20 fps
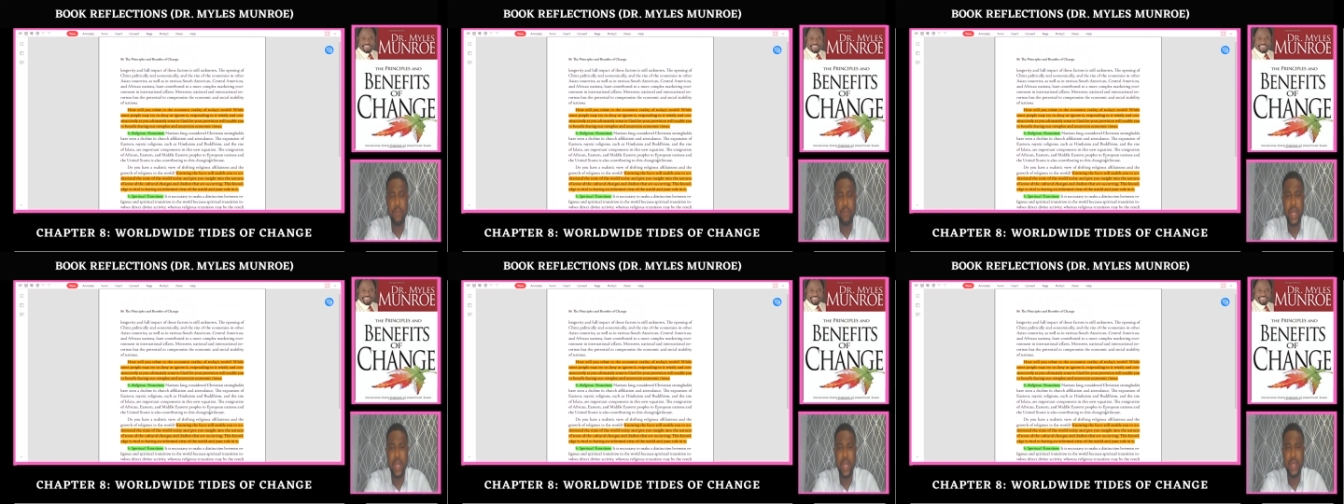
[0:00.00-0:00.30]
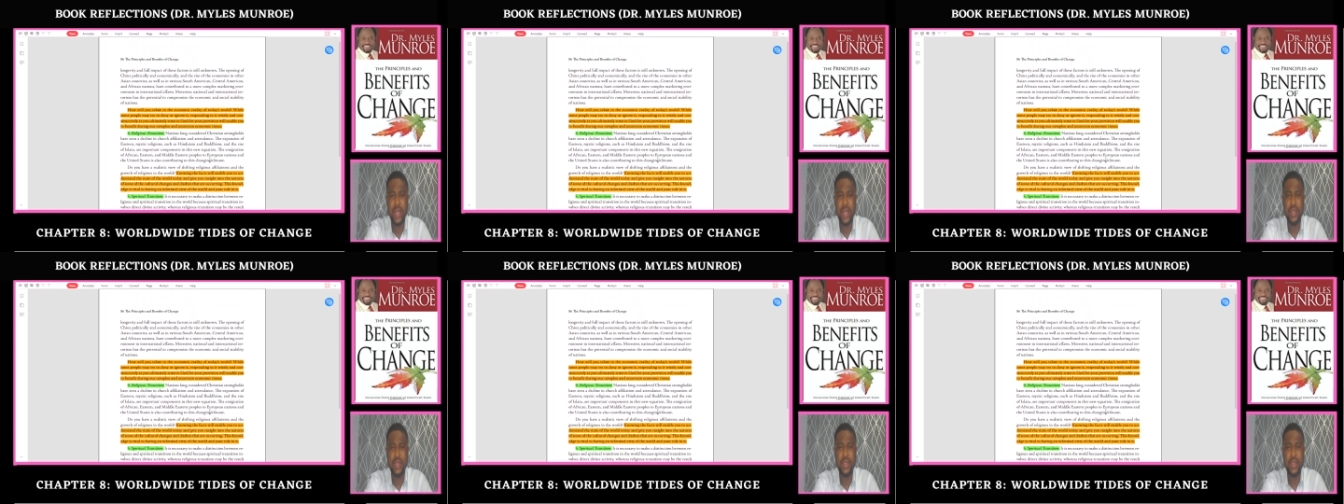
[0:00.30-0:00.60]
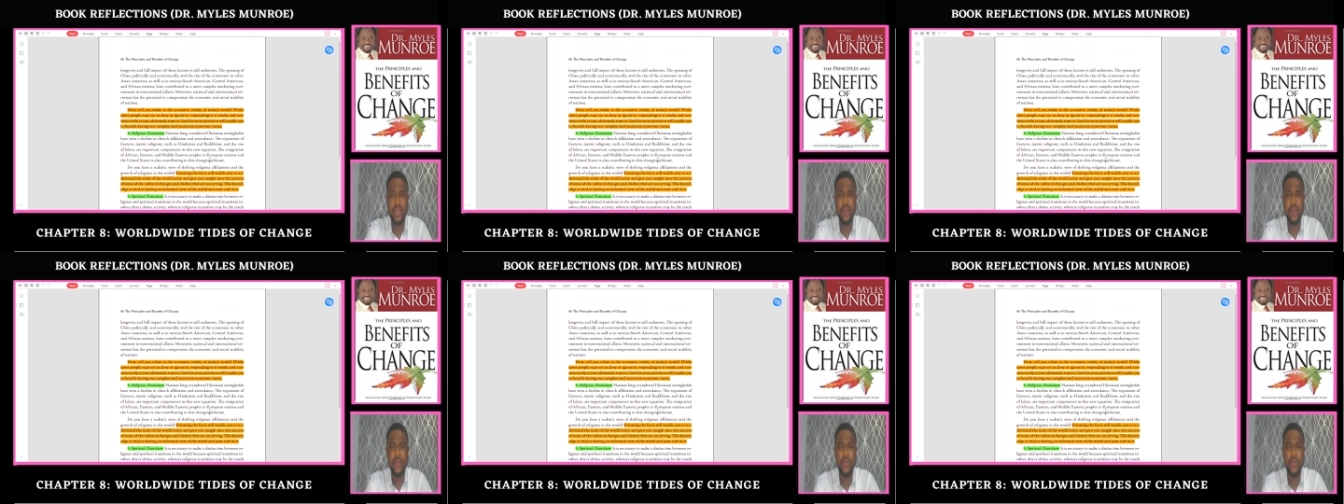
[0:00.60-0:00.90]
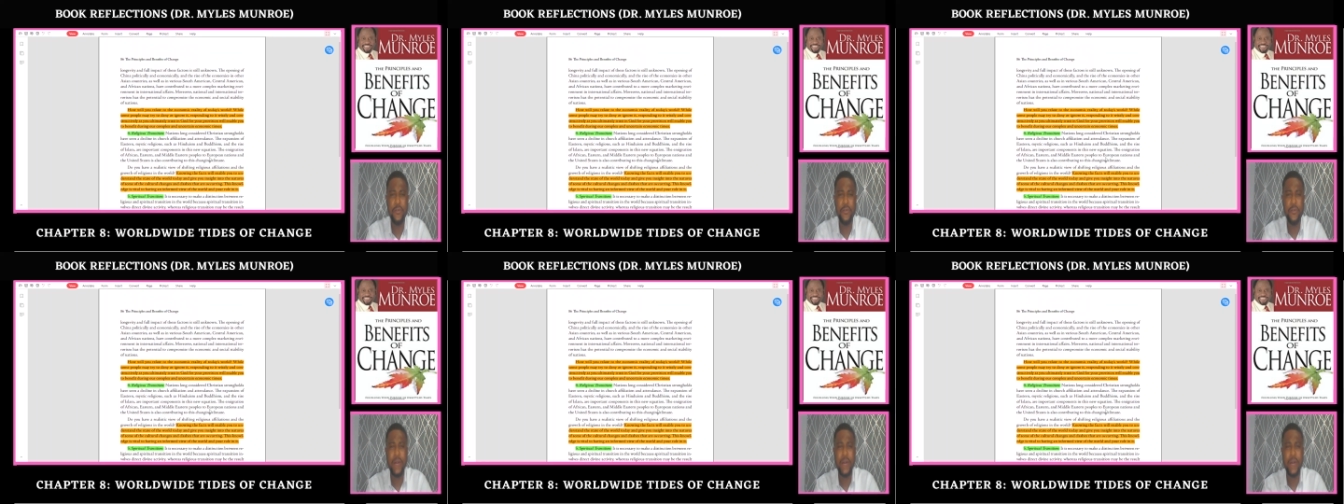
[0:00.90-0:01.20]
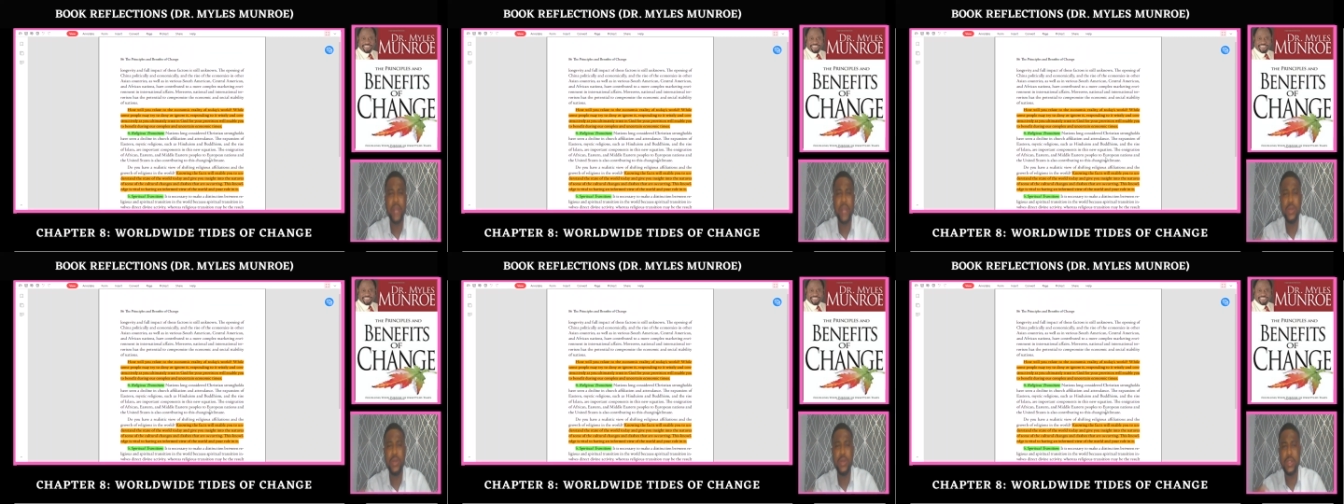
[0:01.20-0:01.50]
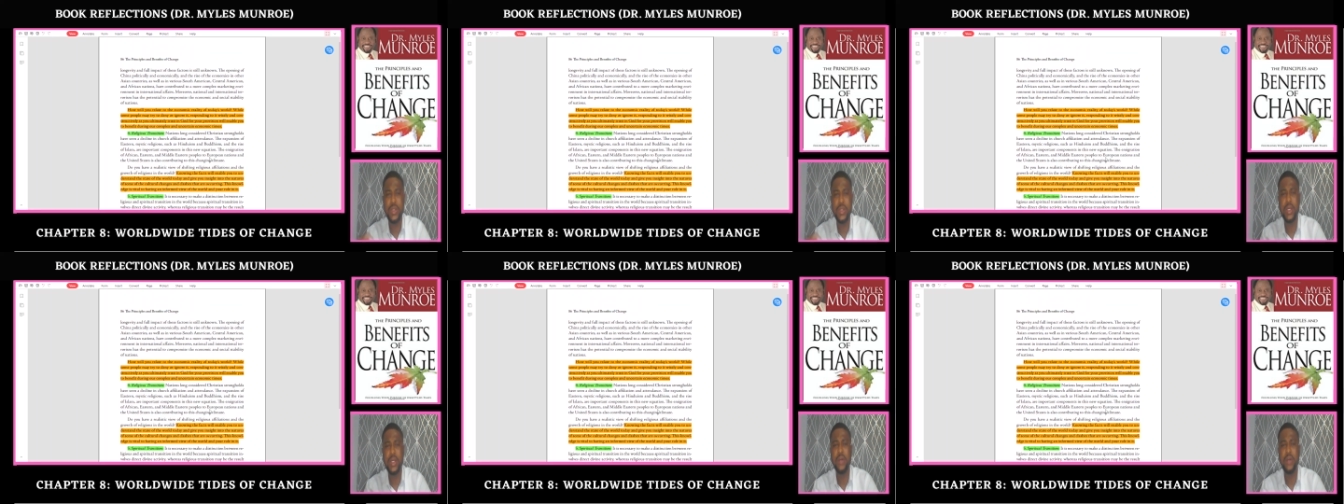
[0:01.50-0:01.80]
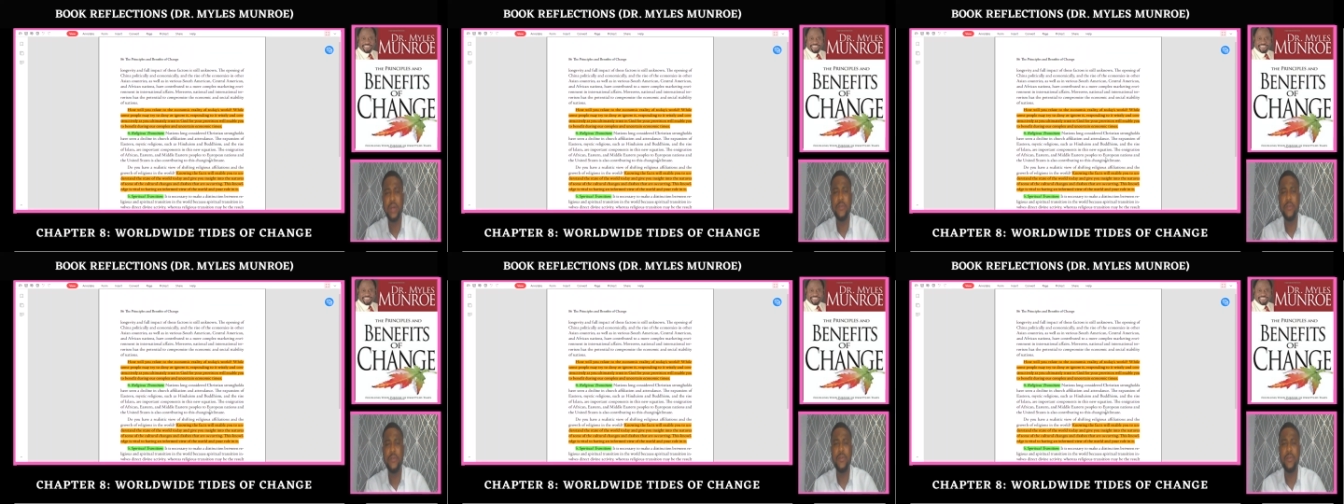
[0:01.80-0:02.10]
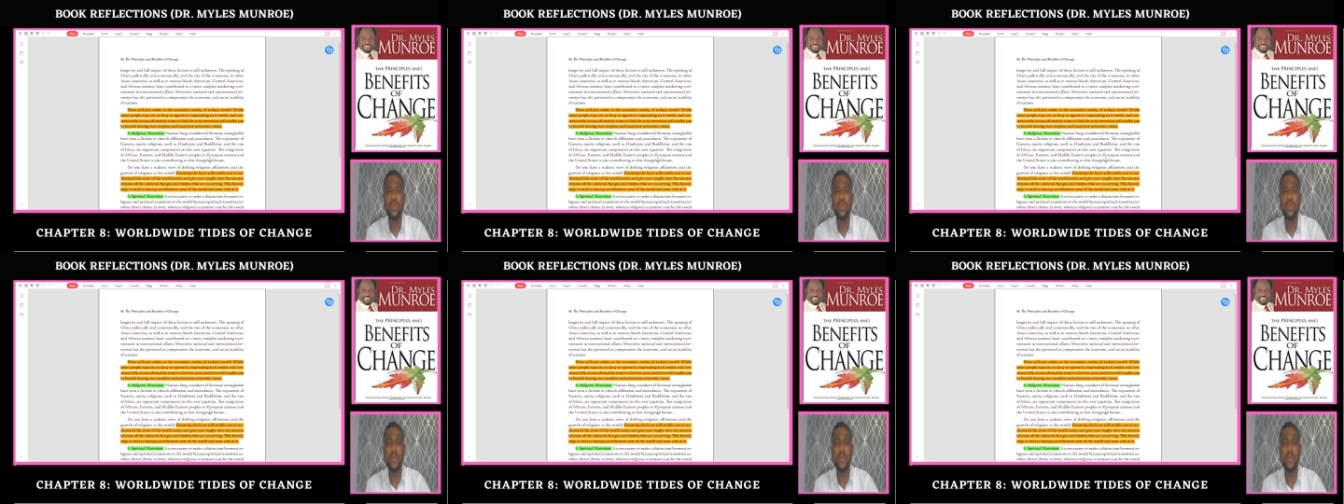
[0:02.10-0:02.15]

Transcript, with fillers: And if you find yourself